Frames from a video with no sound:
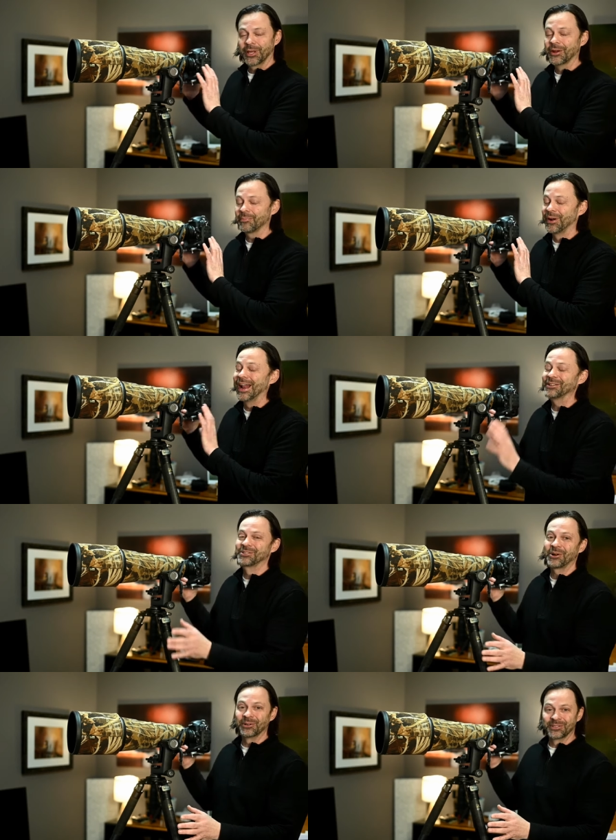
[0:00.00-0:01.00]
hear it
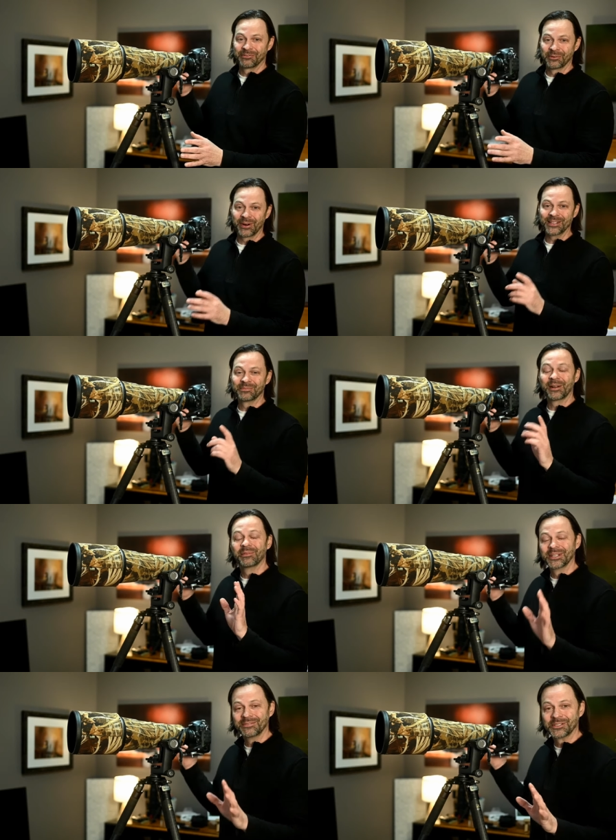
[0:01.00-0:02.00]
pronounced all different ways, but I
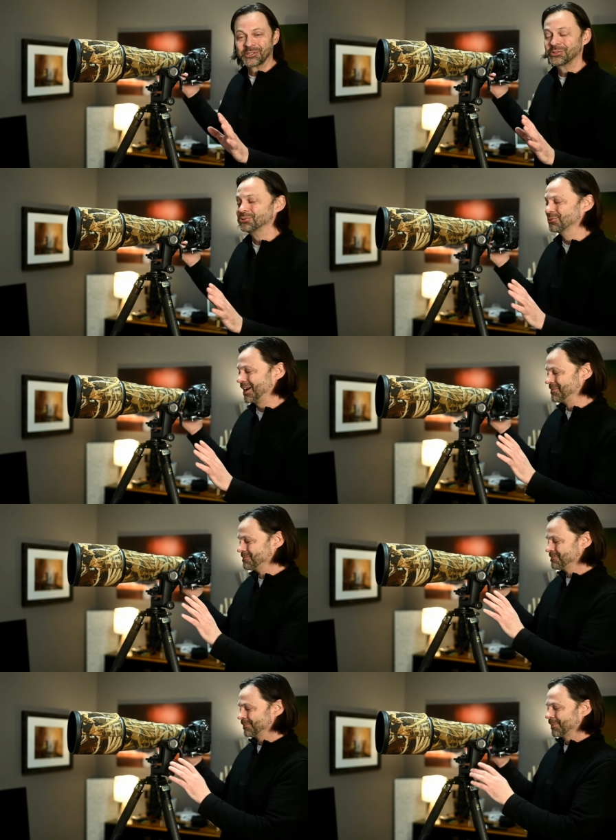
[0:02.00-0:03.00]
believe it's Sure.
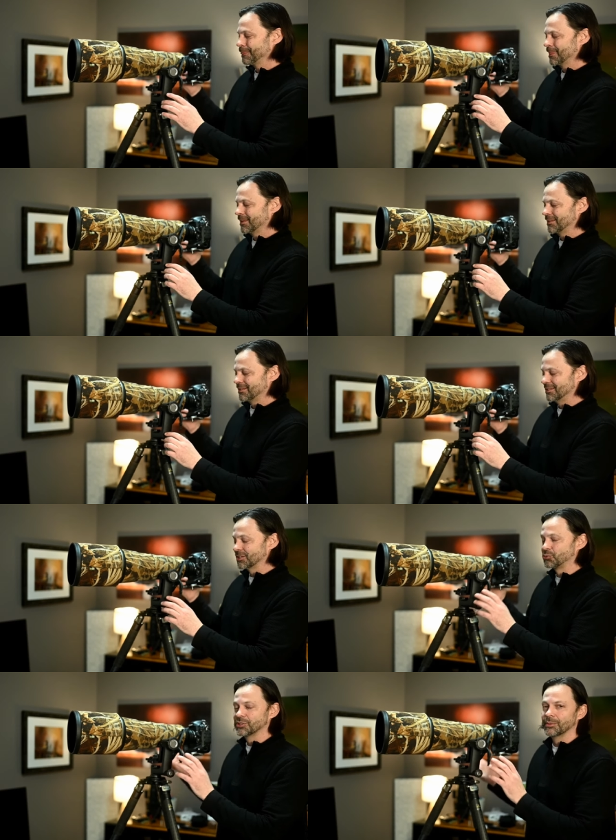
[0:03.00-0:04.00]

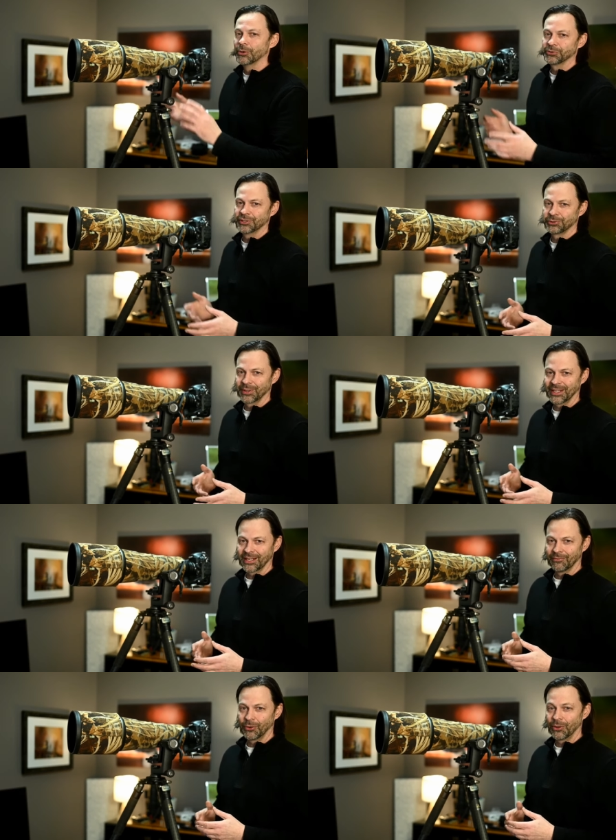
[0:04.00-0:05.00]
This was the most intriguing
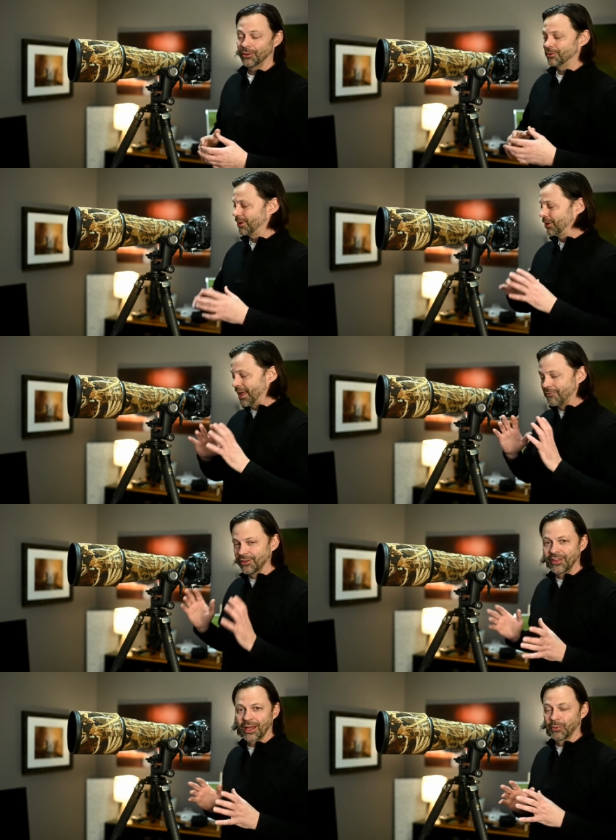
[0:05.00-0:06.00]
of all
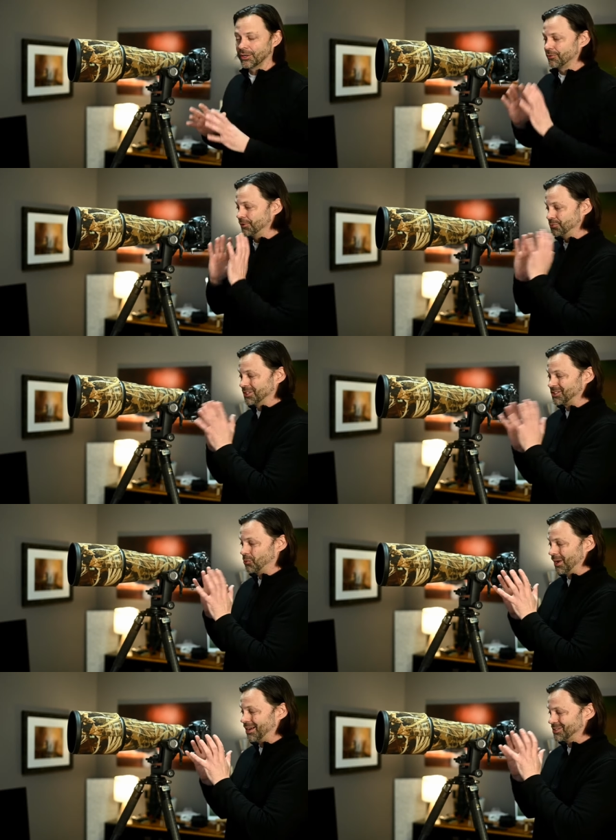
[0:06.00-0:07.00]
everything I wanted to review. This is the
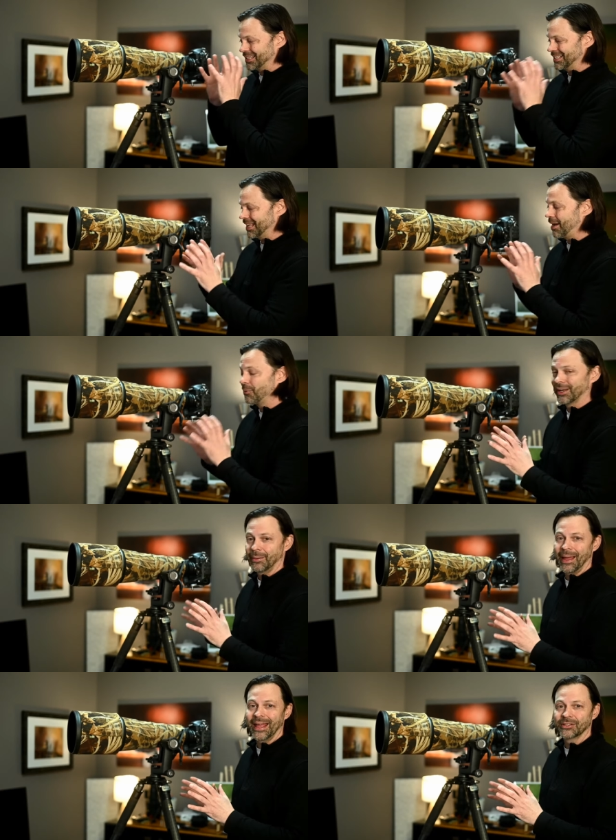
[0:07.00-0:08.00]
one I was like, I want to get
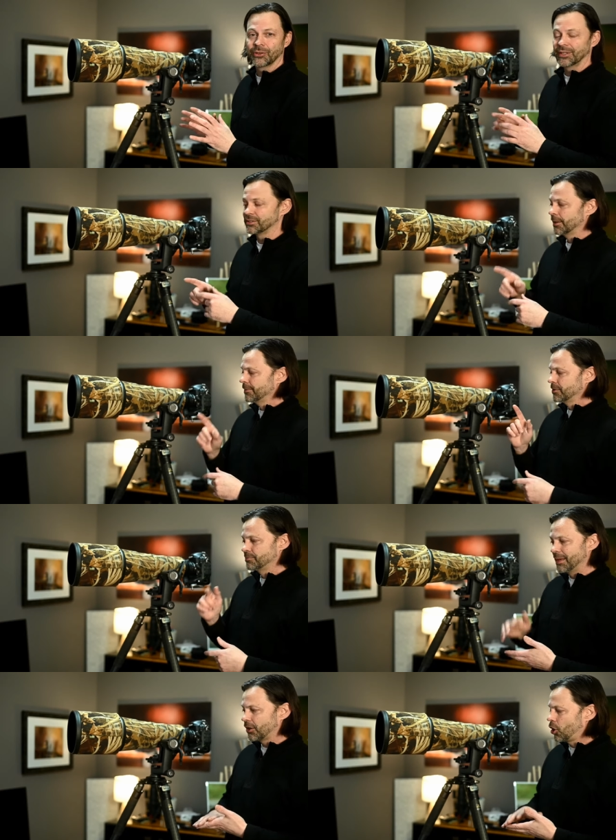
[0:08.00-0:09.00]
my hands on this. It's
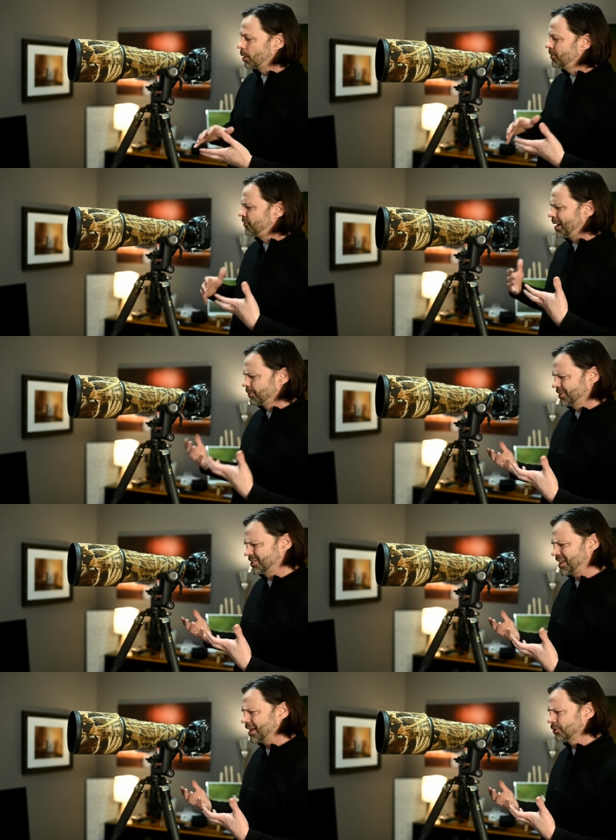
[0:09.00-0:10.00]
made of carbon fiber. The
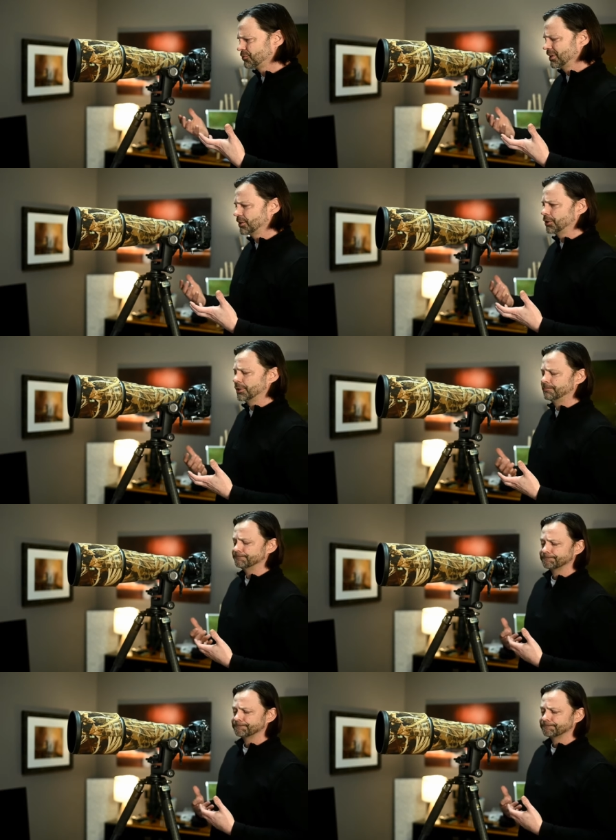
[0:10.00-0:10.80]
design looked really good.